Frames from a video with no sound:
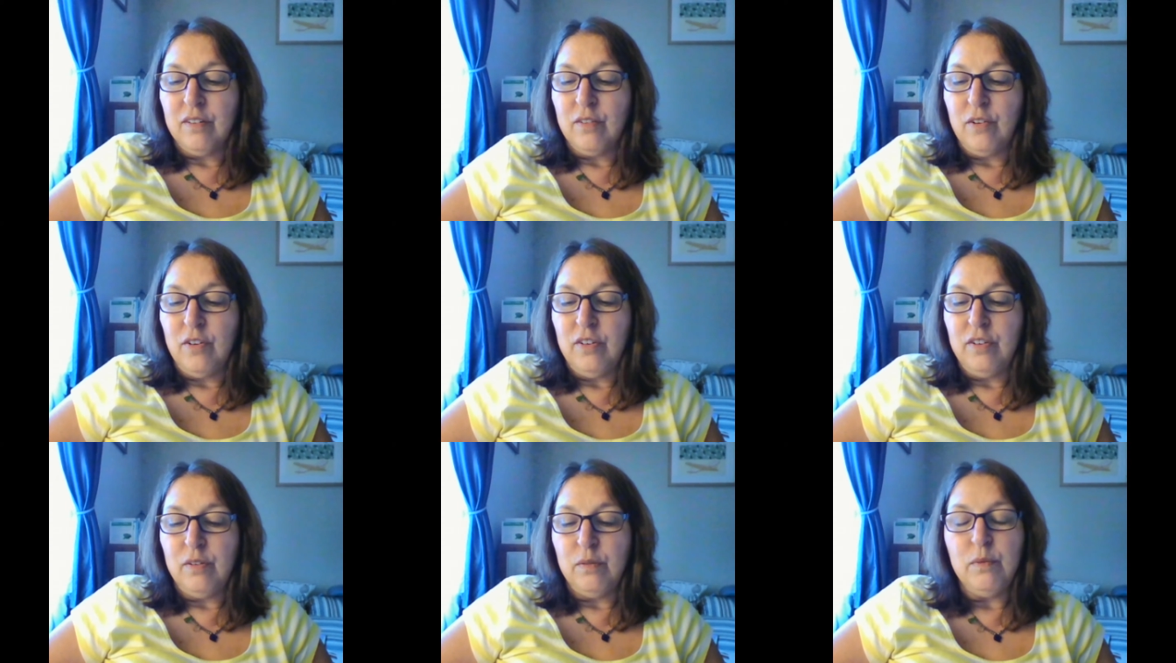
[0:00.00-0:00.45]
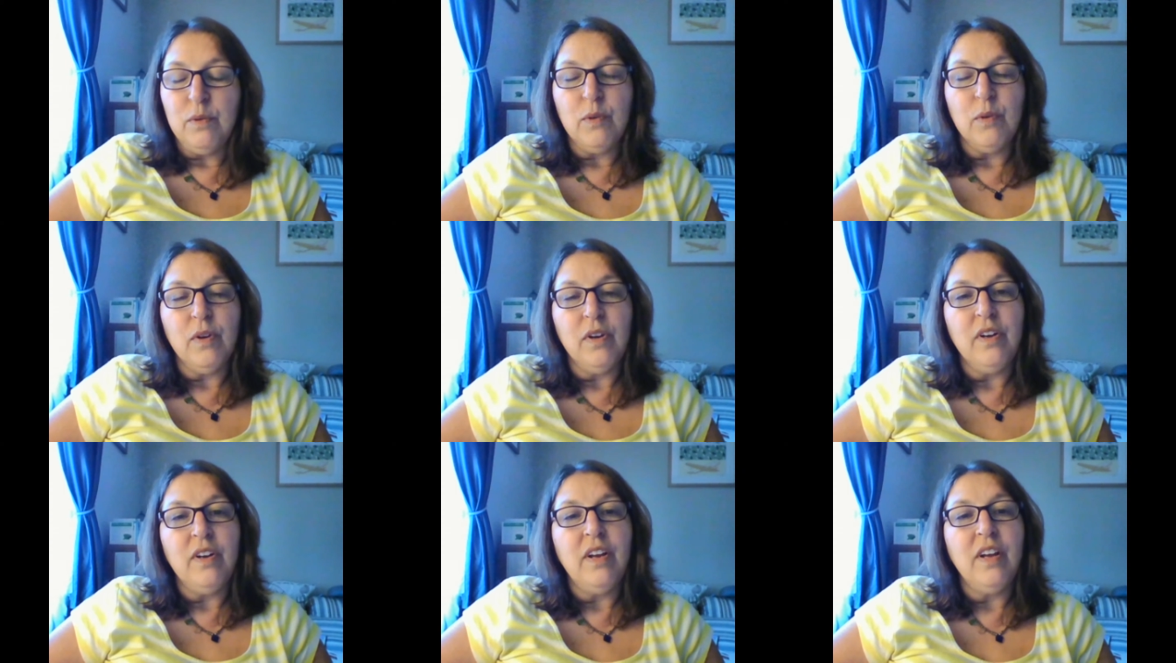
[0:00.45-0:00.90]
going to be
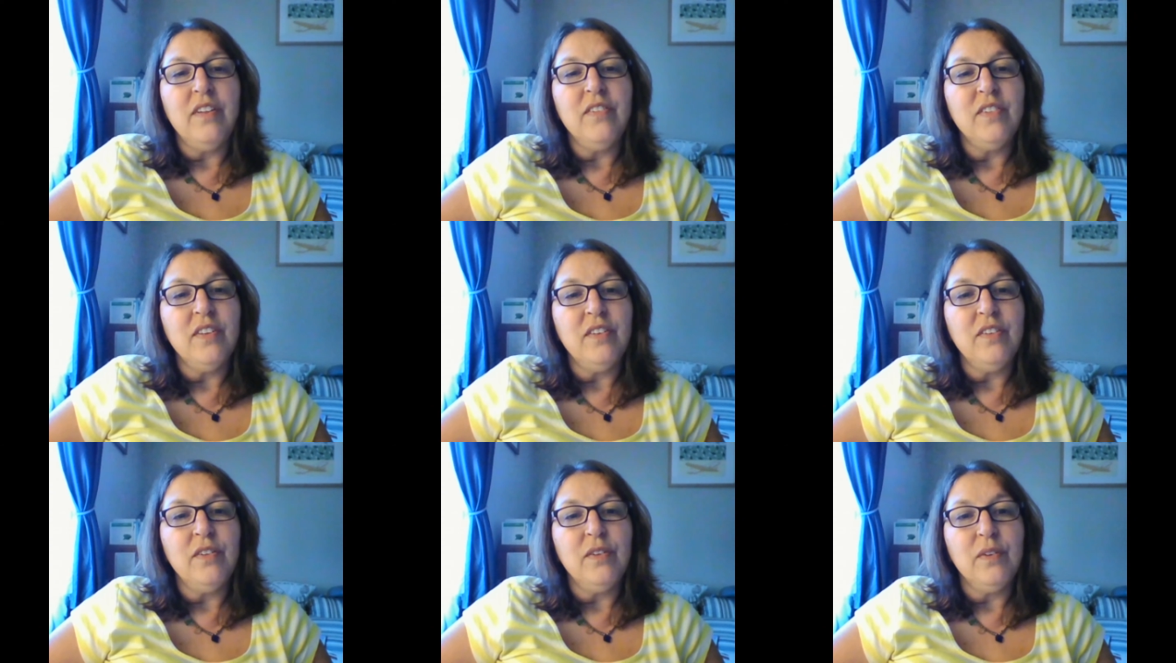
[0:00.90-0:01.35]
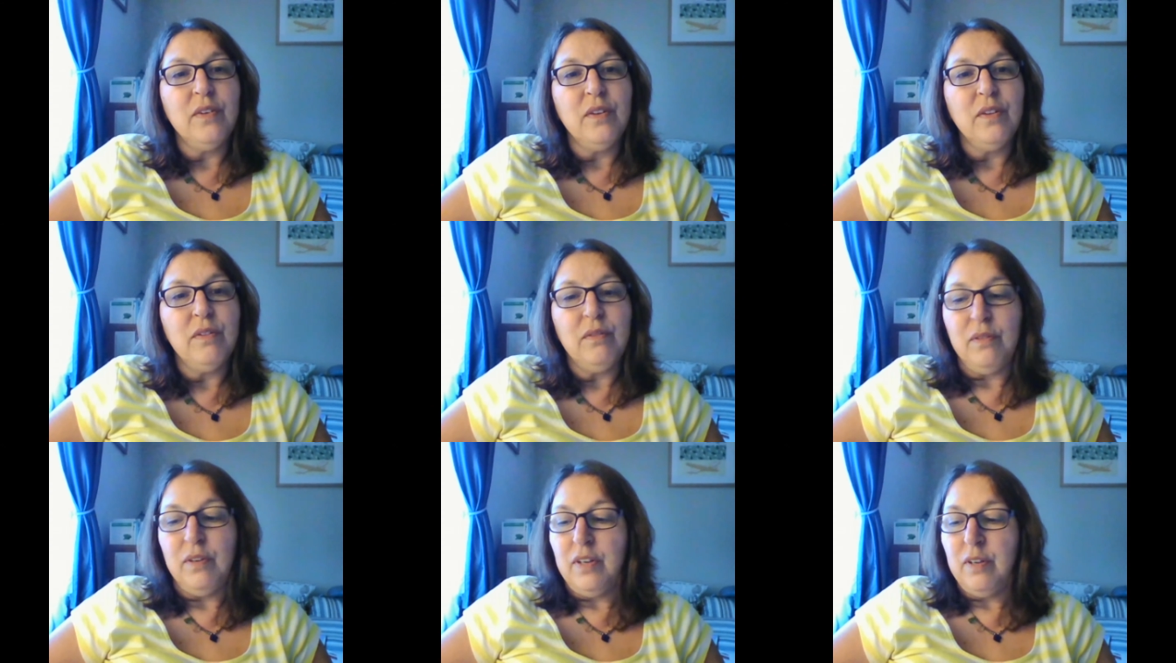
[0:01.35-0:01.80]
organized into a
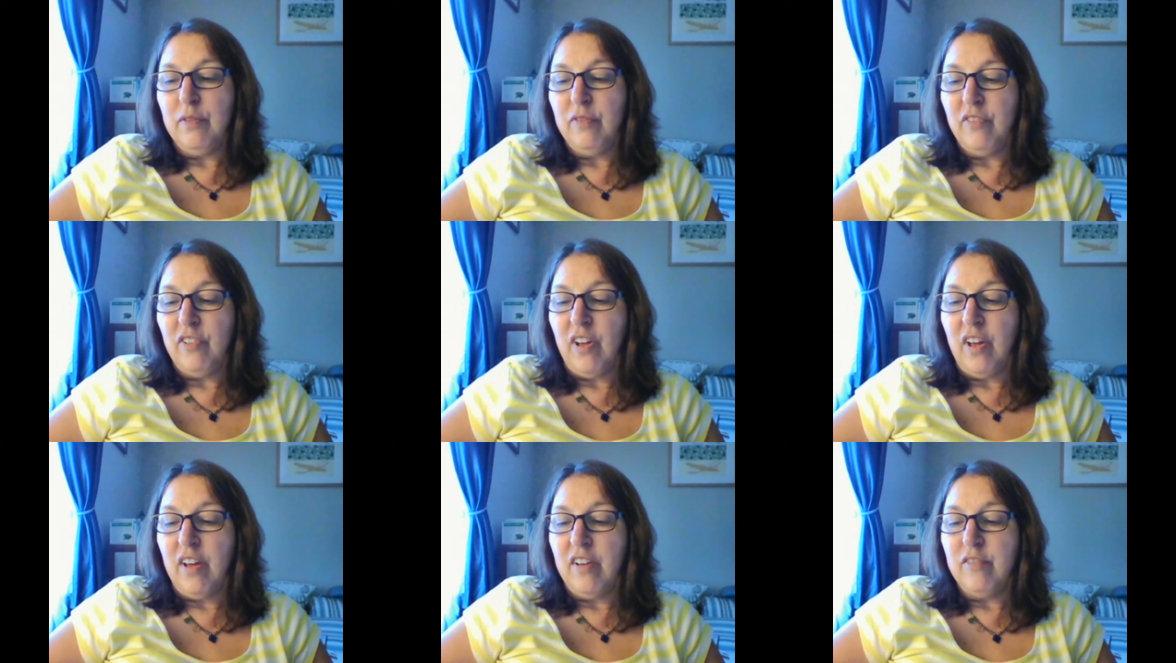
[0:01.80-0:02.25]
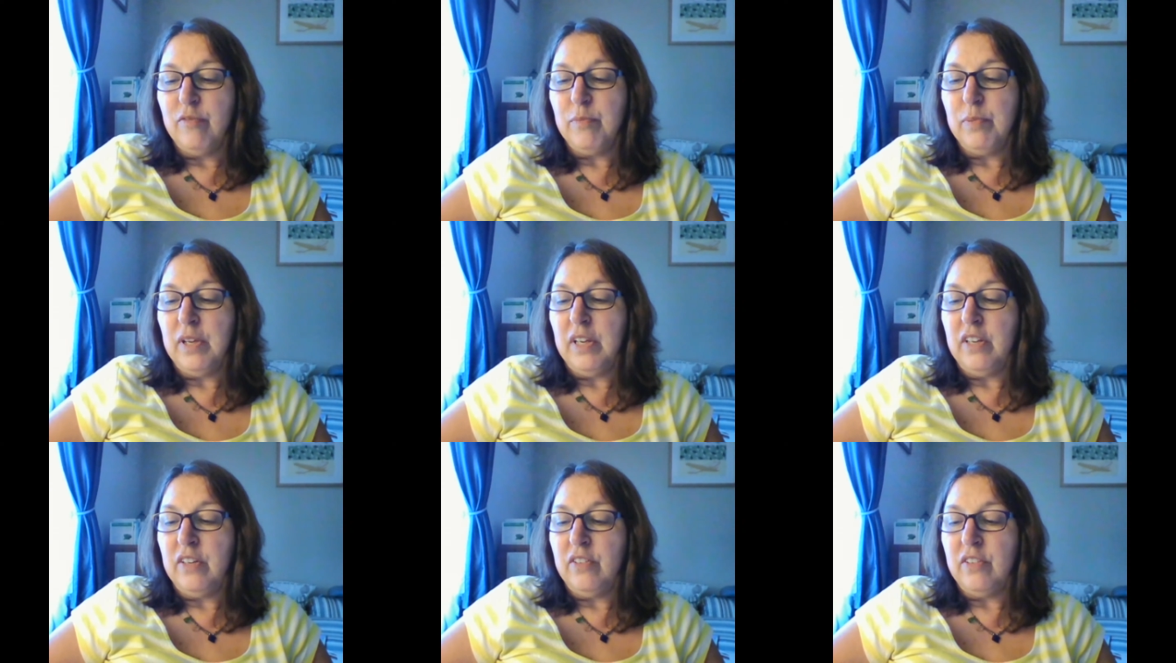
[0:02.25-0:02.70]
3 to
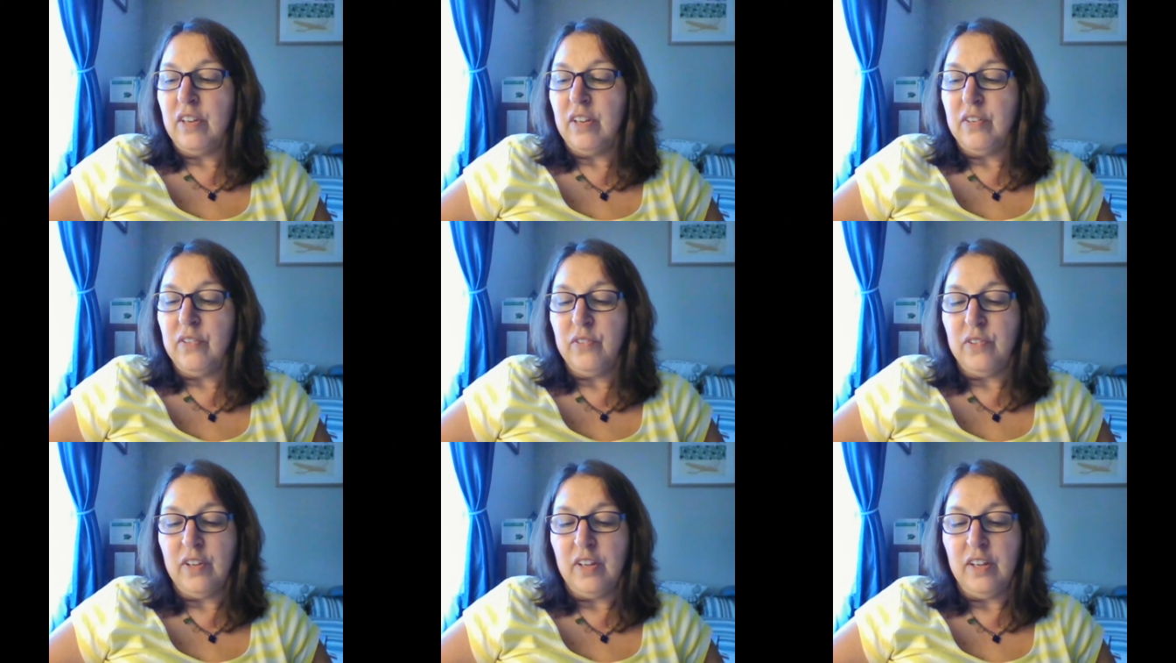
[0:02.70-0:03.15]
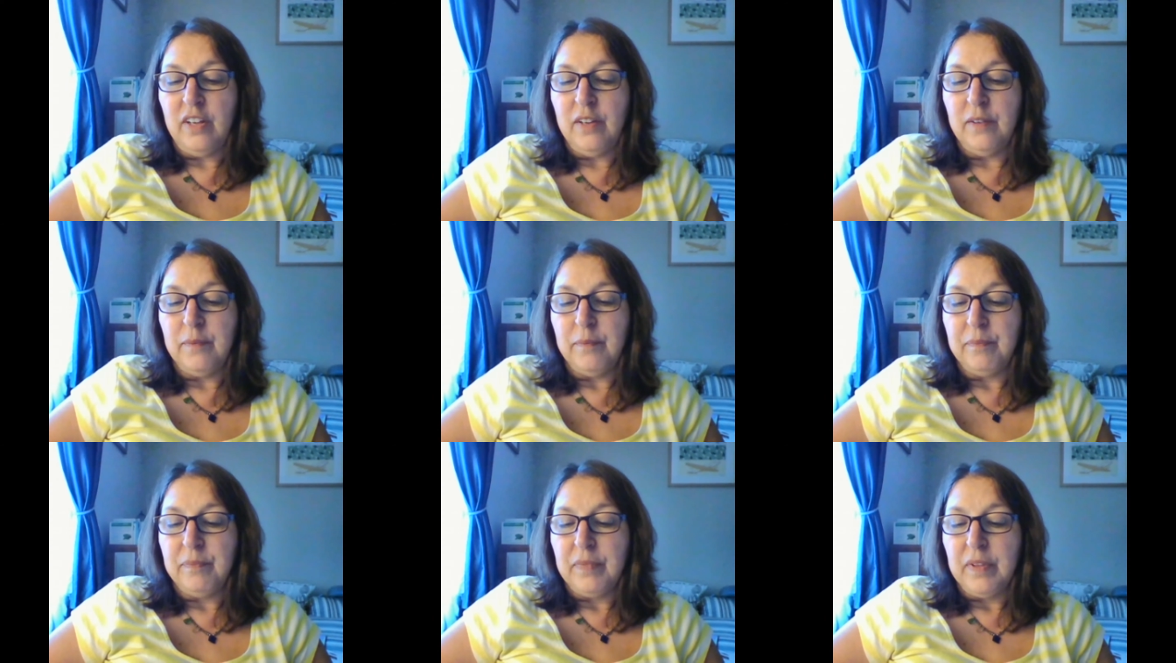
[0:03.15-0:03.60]
5 page essay.